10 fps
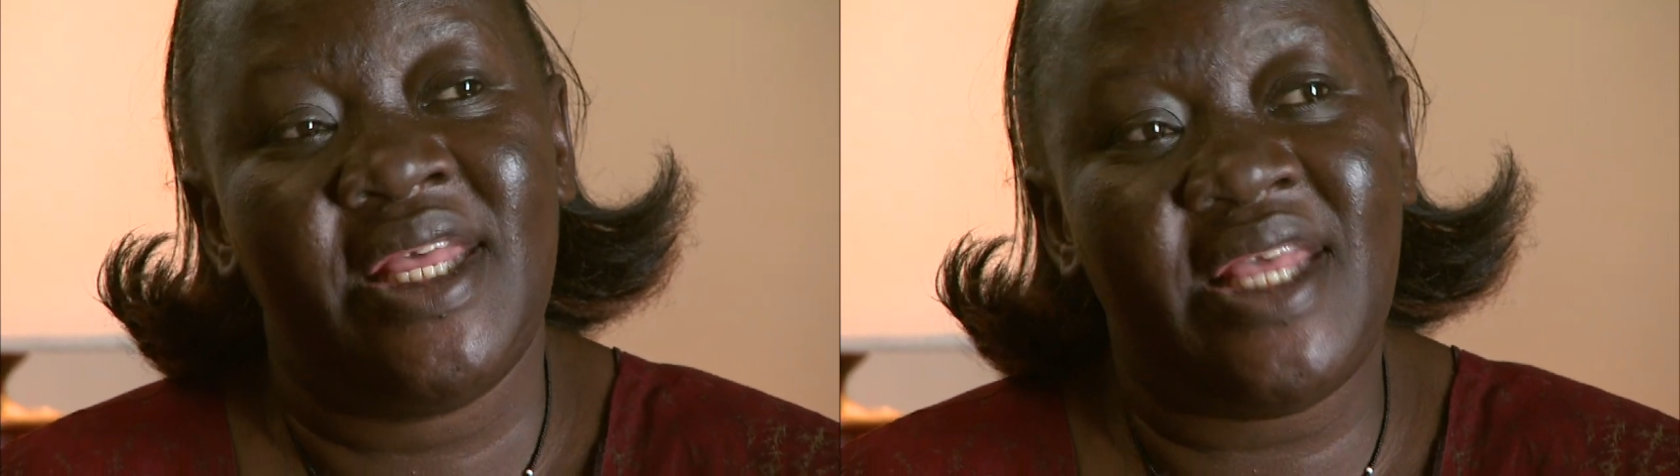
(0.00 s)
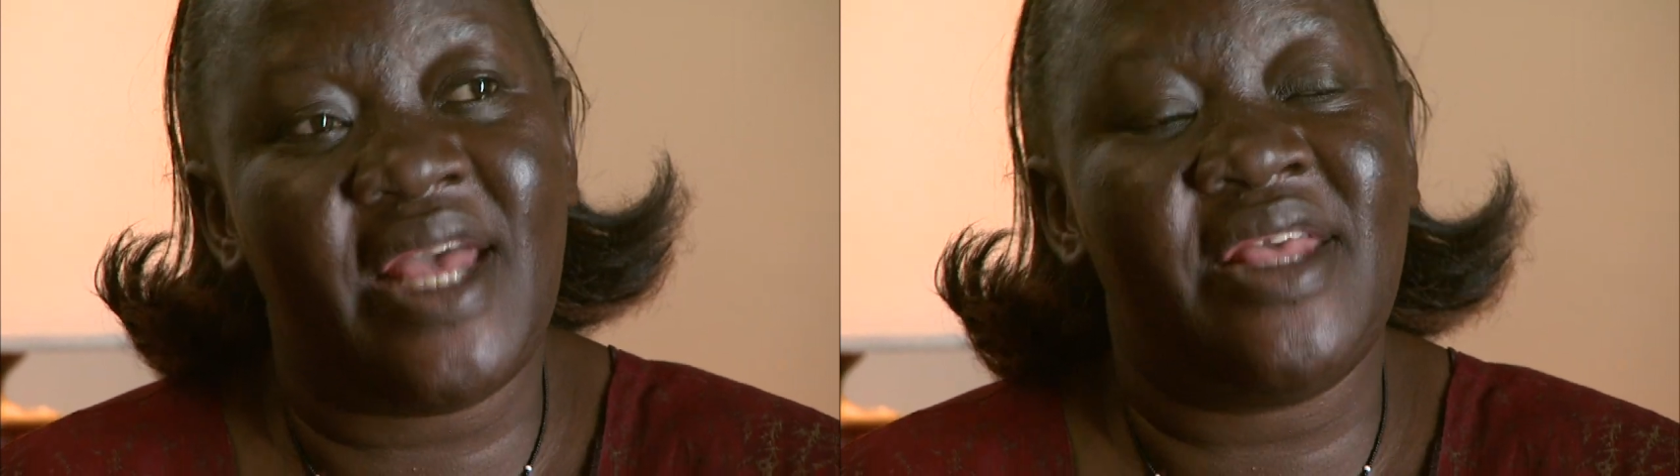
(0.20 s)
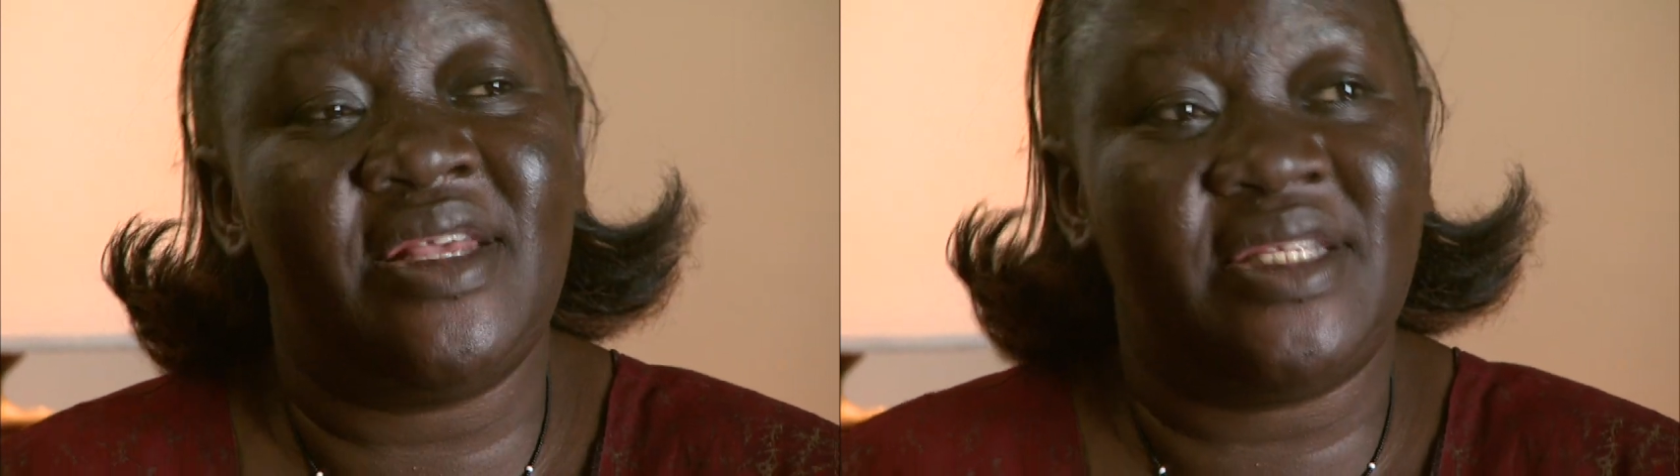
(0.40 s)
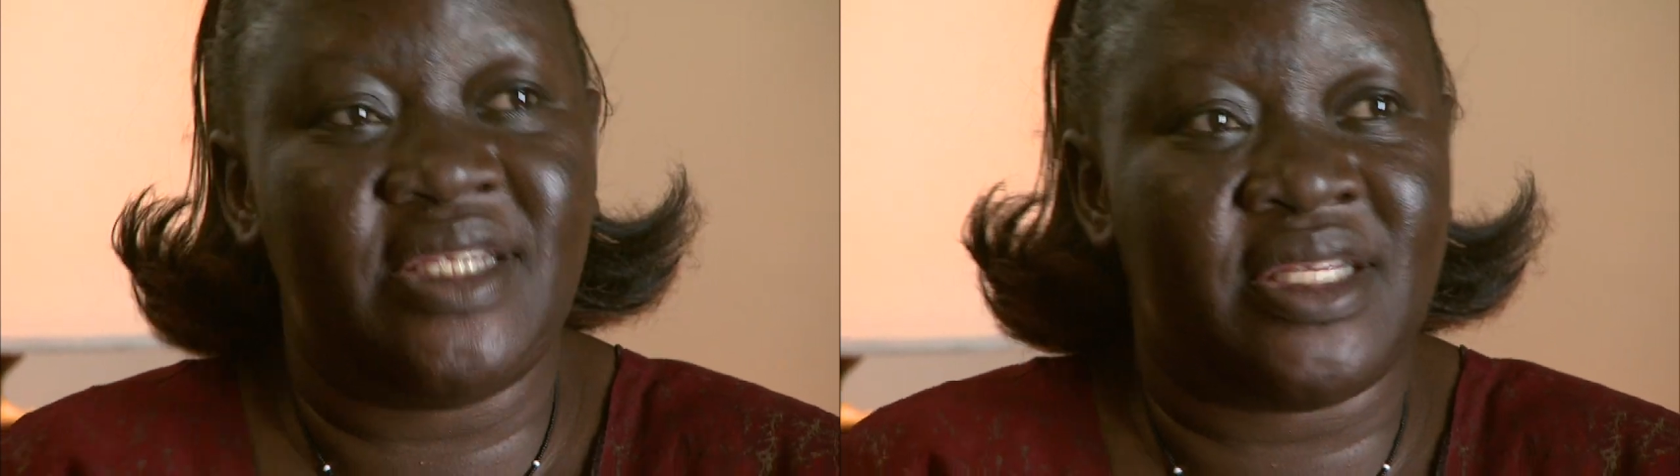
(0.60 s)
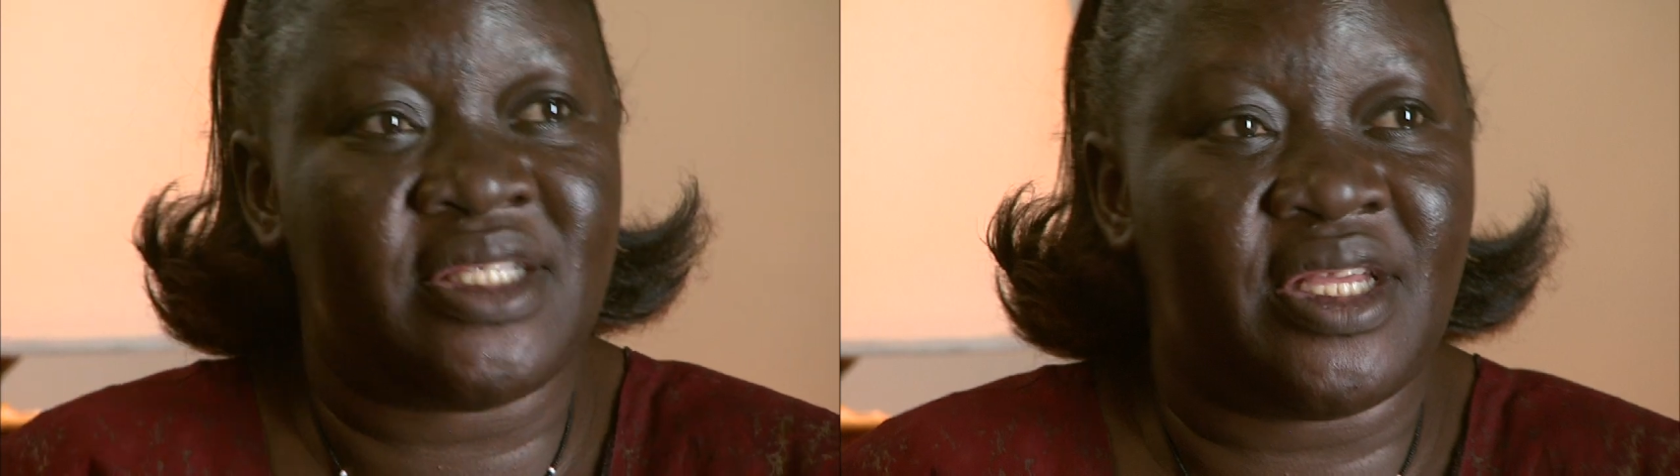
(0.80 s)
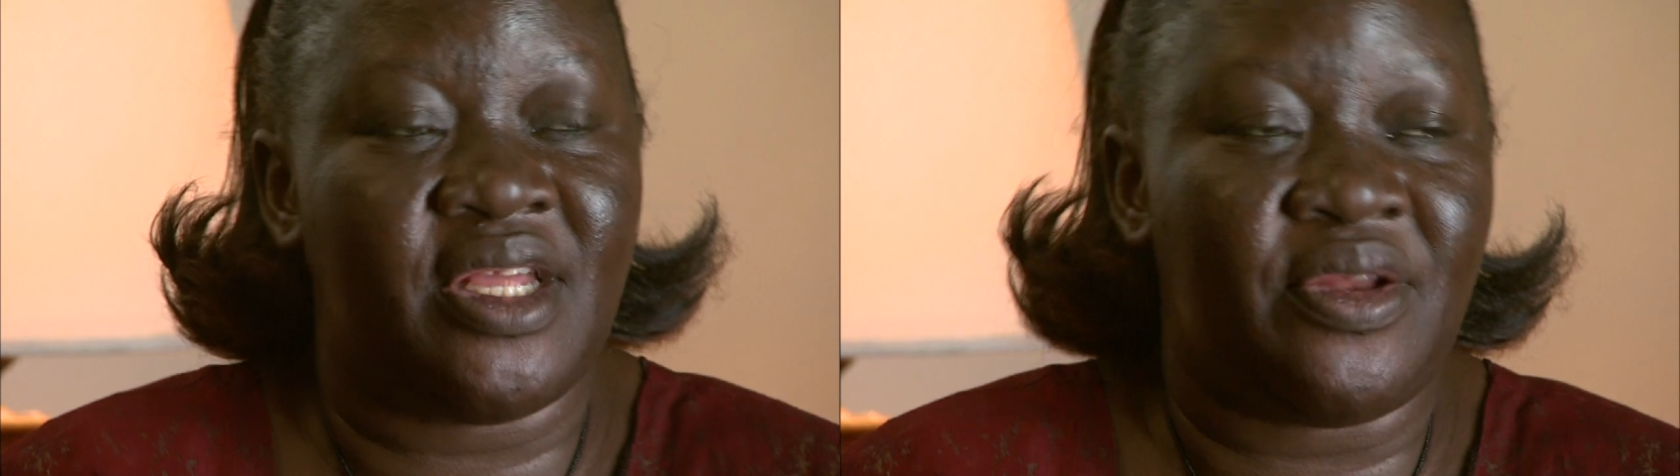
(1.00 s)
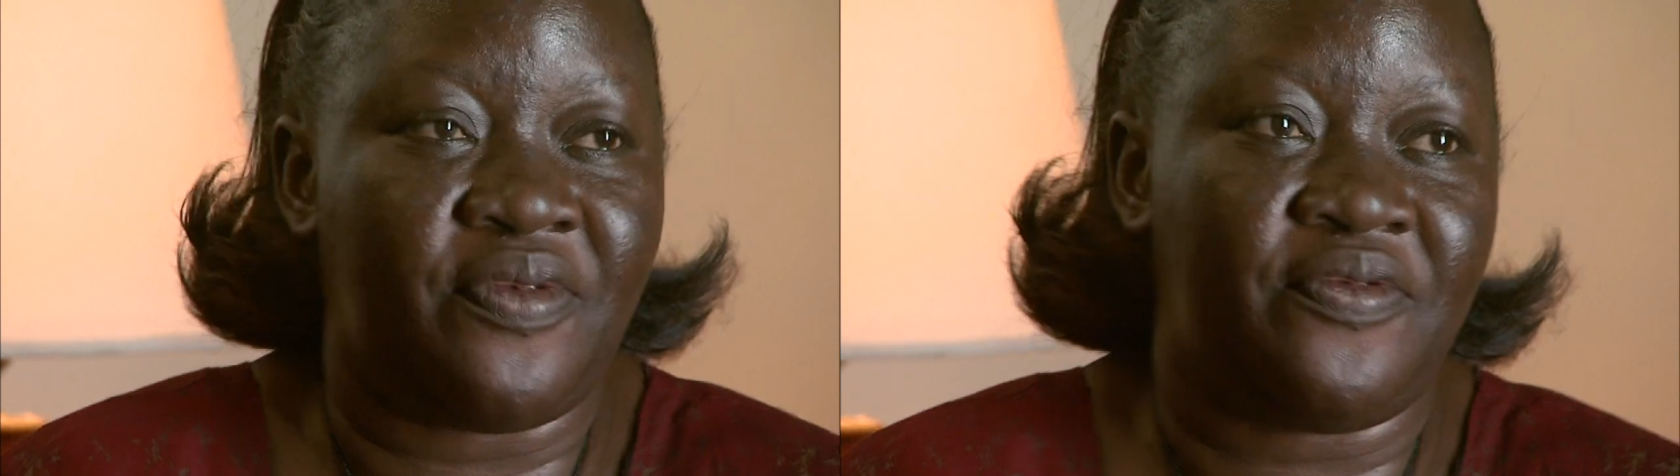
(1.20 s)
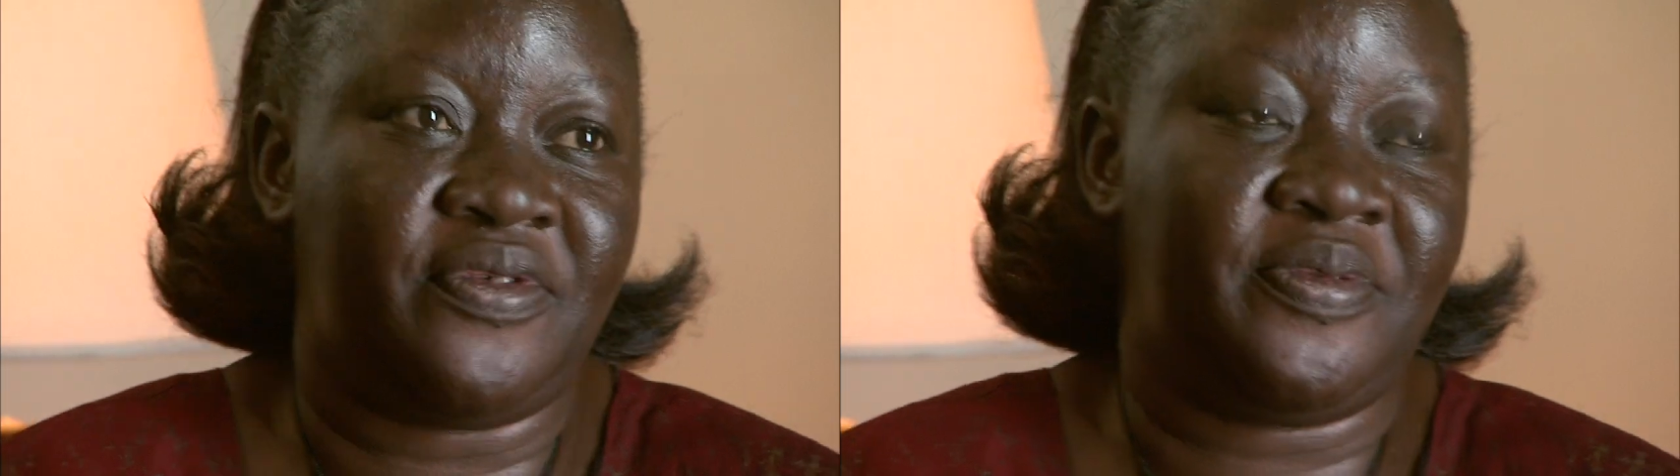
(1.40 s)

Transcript: Here he is, he has taken off.